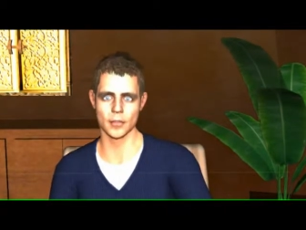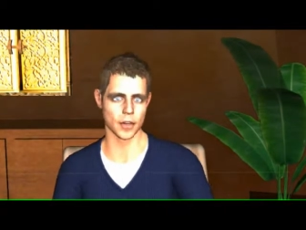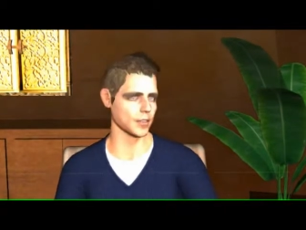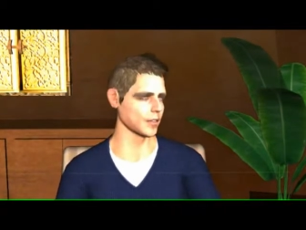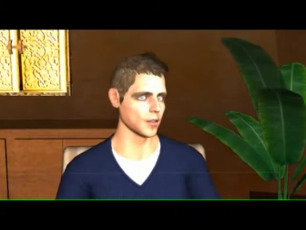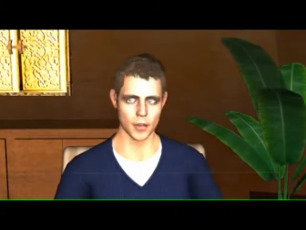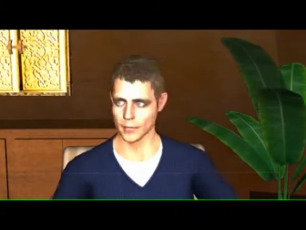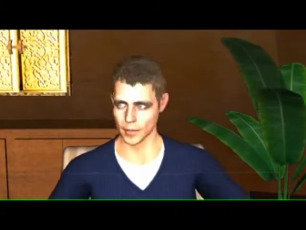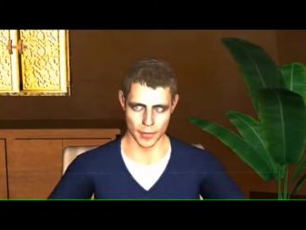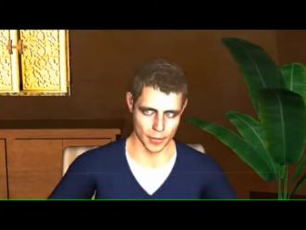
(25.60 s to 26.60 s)
We can talk
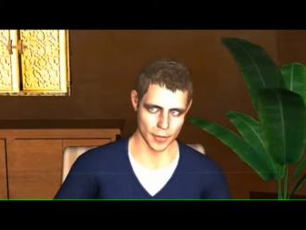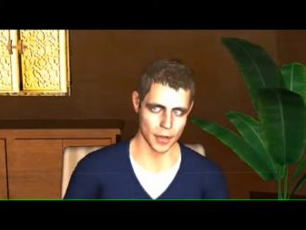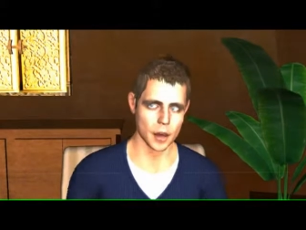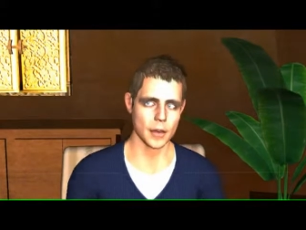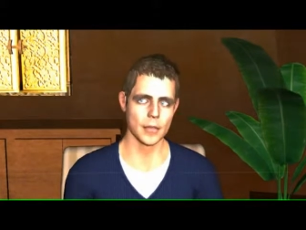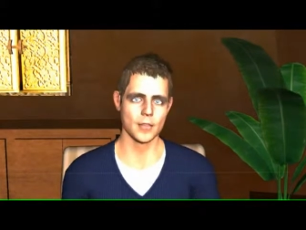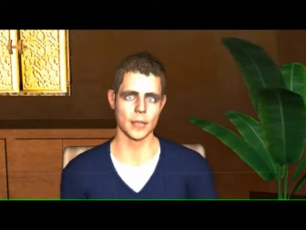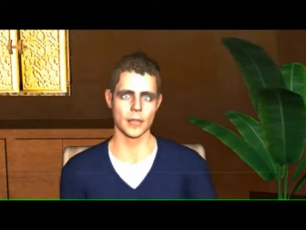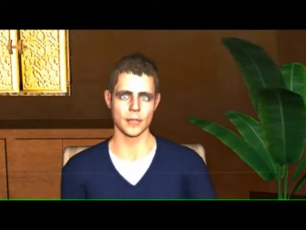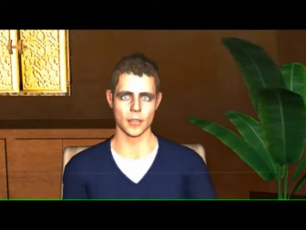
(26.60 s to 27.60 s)
about a dull
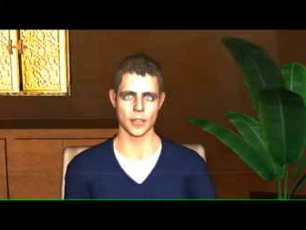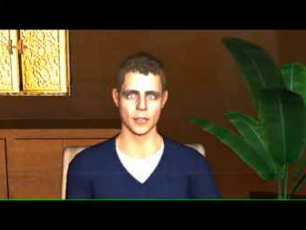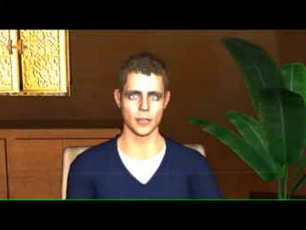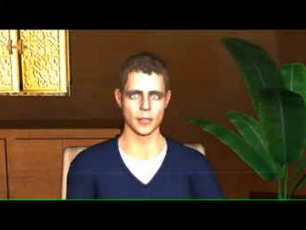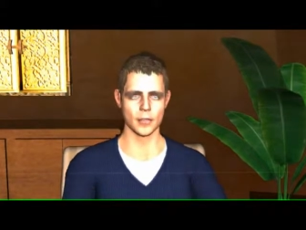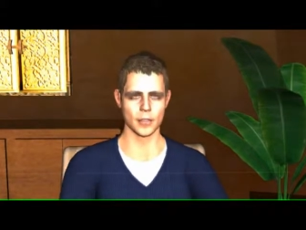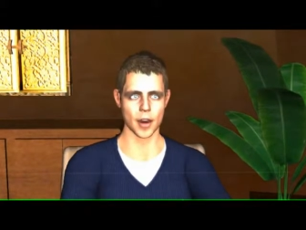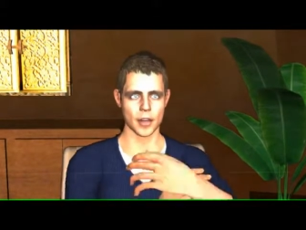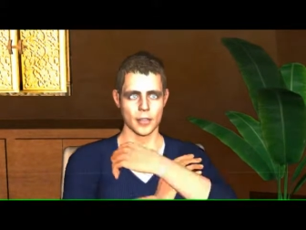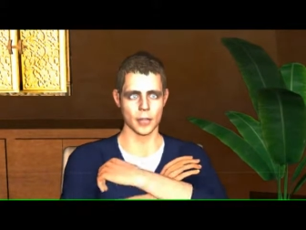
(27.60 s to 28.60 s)
book
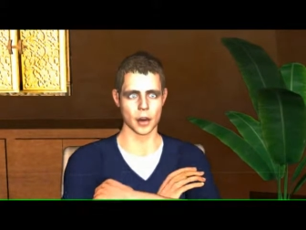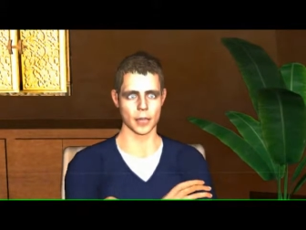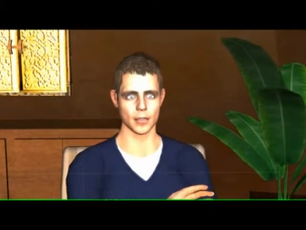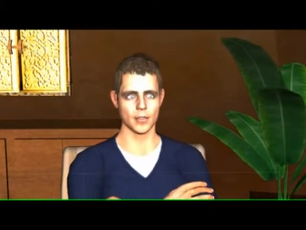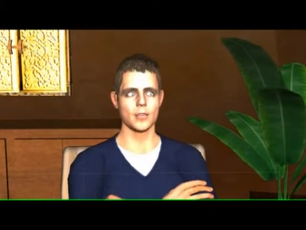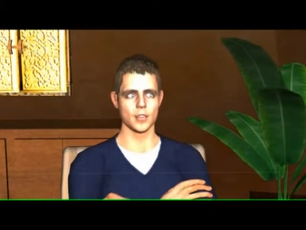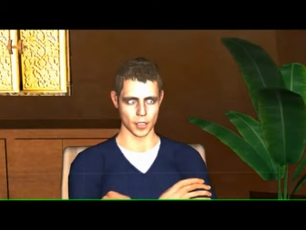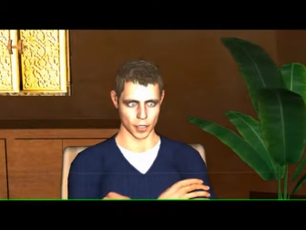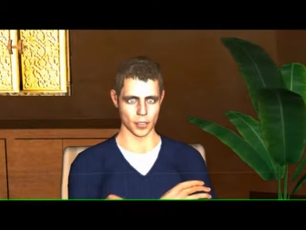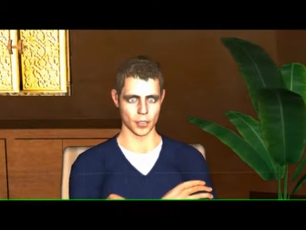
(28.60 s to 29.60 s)
or a dull
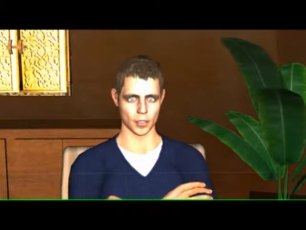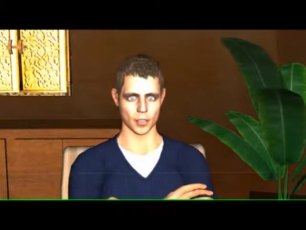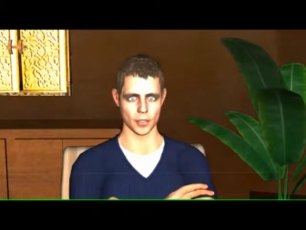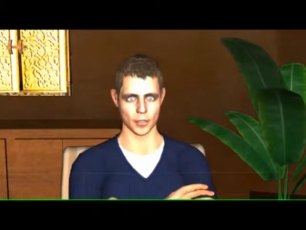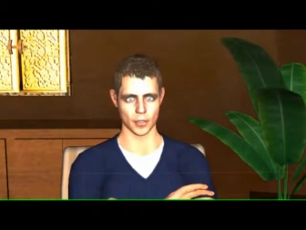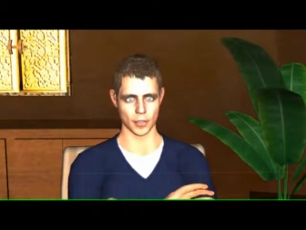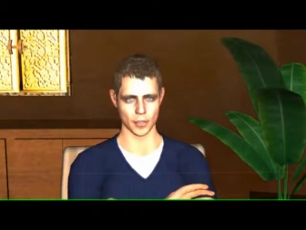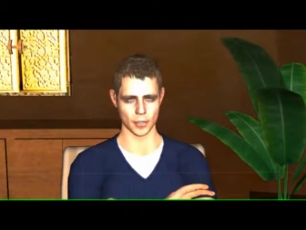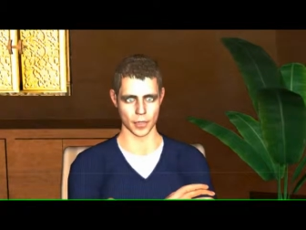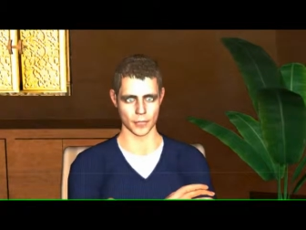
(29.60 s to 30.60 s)
lesson,
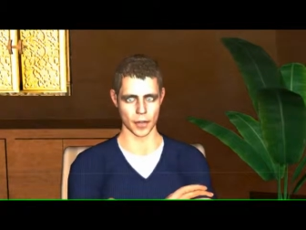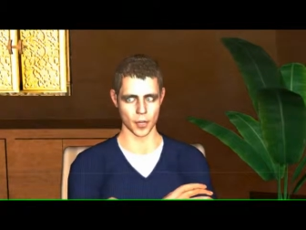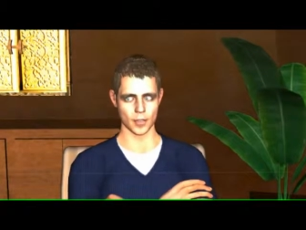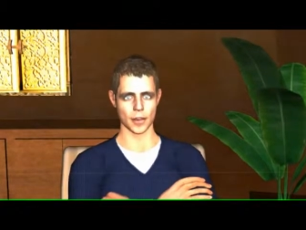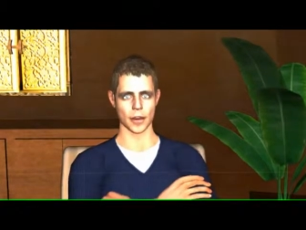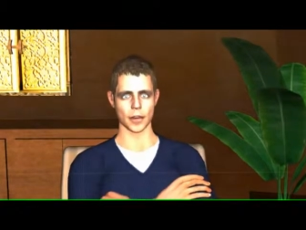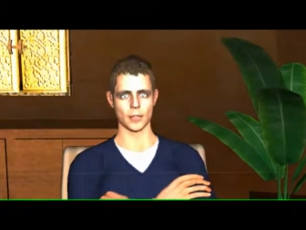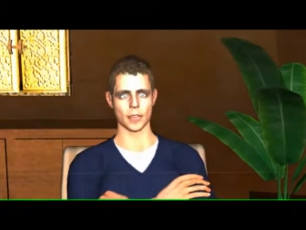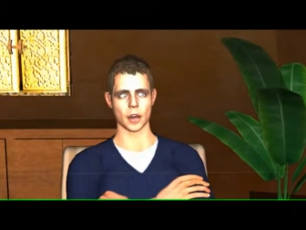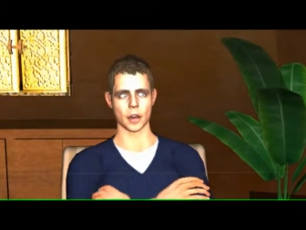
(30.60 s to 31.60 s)
and we can say
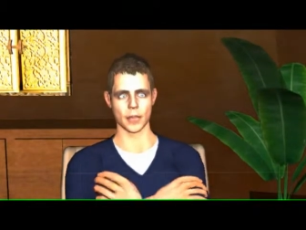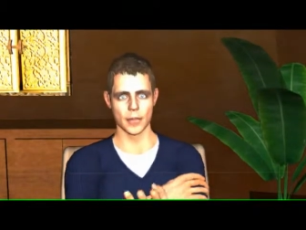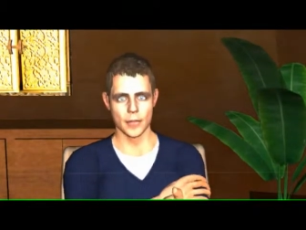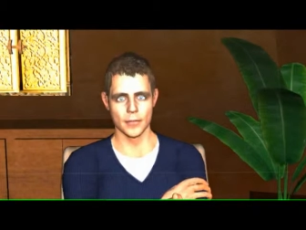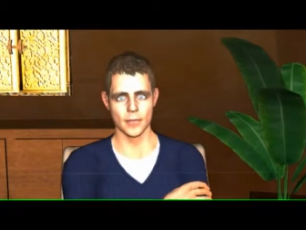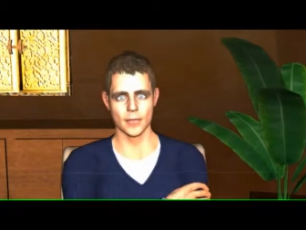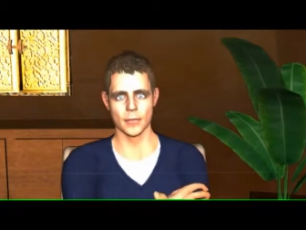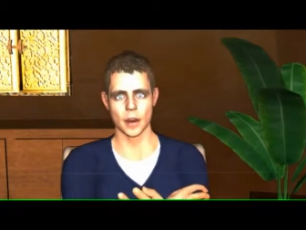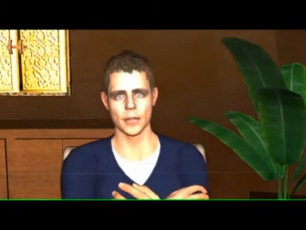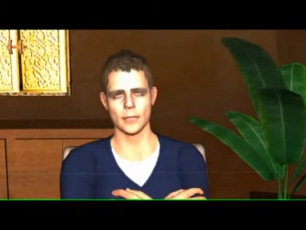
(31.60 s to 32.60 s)
that someone is
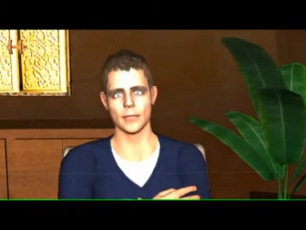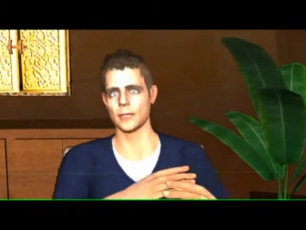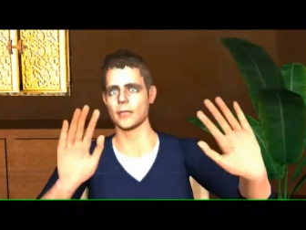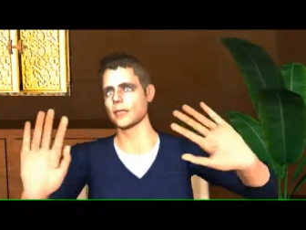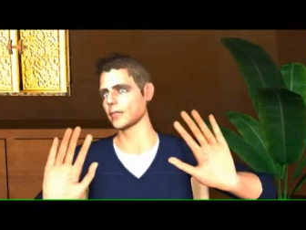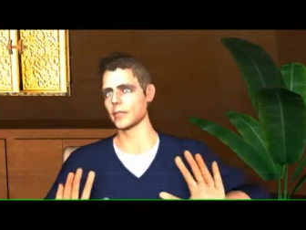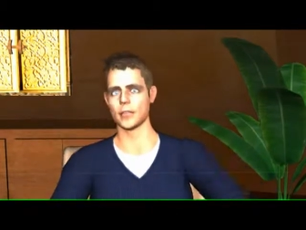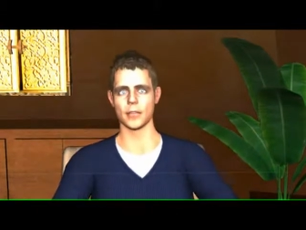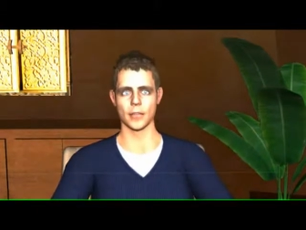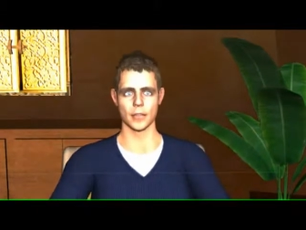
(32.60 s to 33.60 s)
dull.
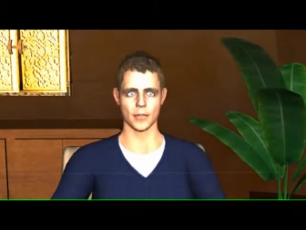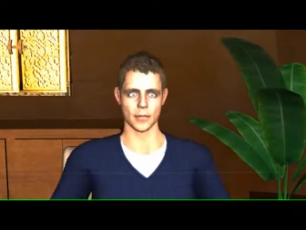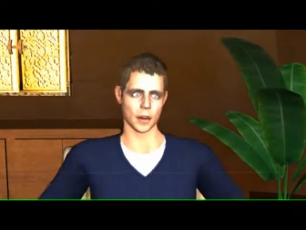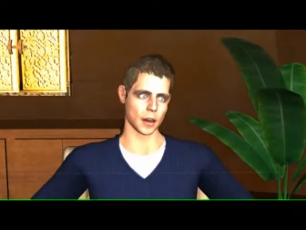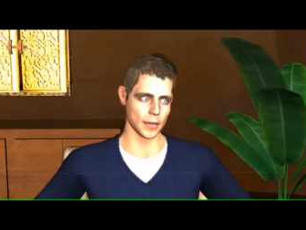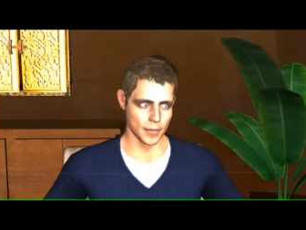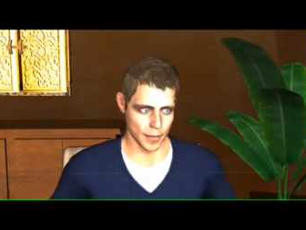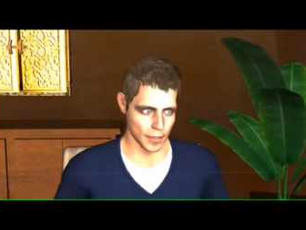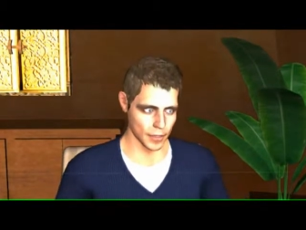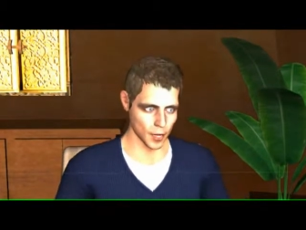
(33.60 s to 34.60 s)
A dull
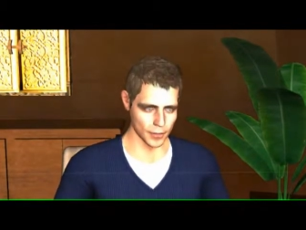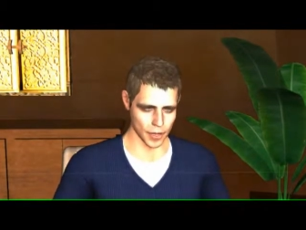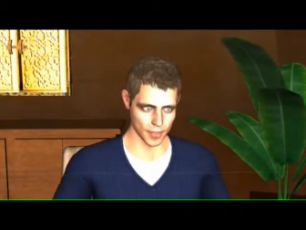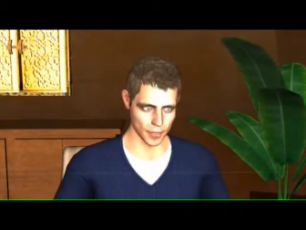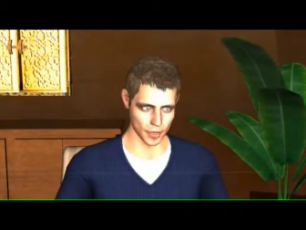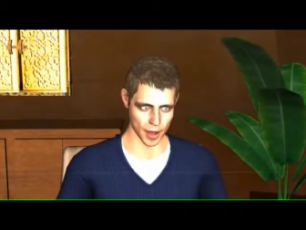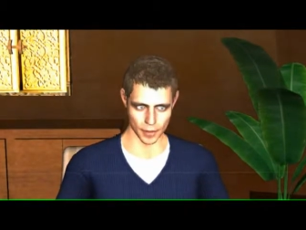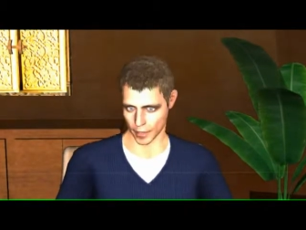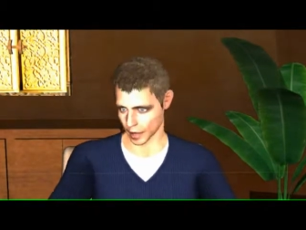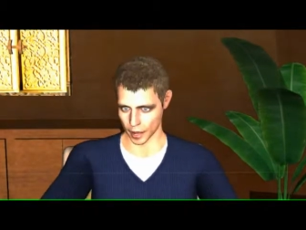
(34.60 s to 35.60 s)
person is
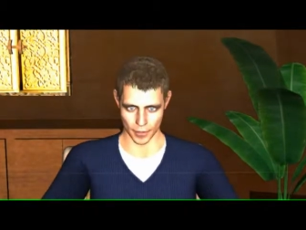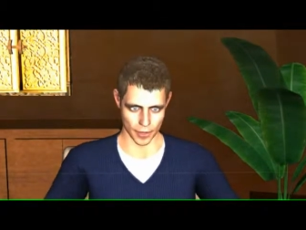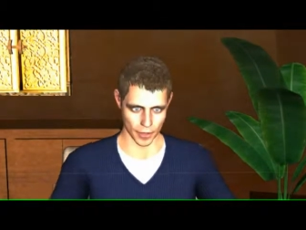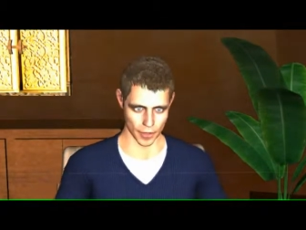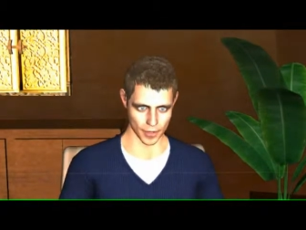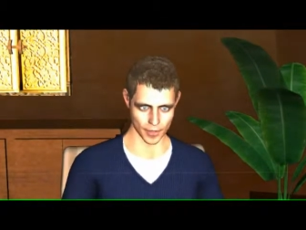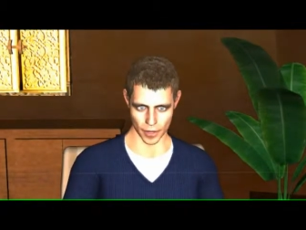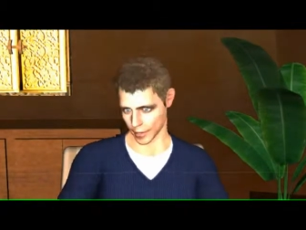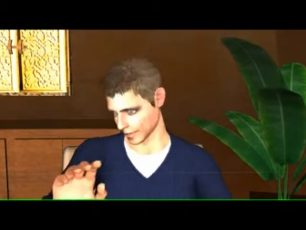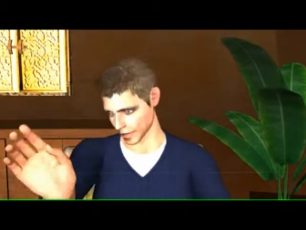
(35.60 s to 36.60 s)
probably not very
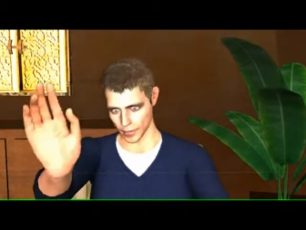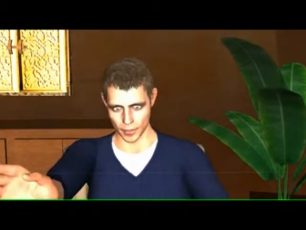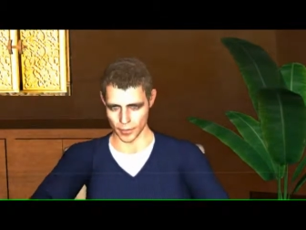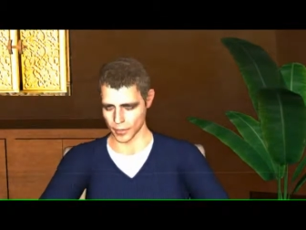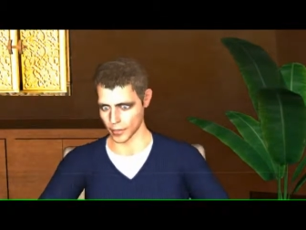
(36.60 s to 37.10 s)
intelligent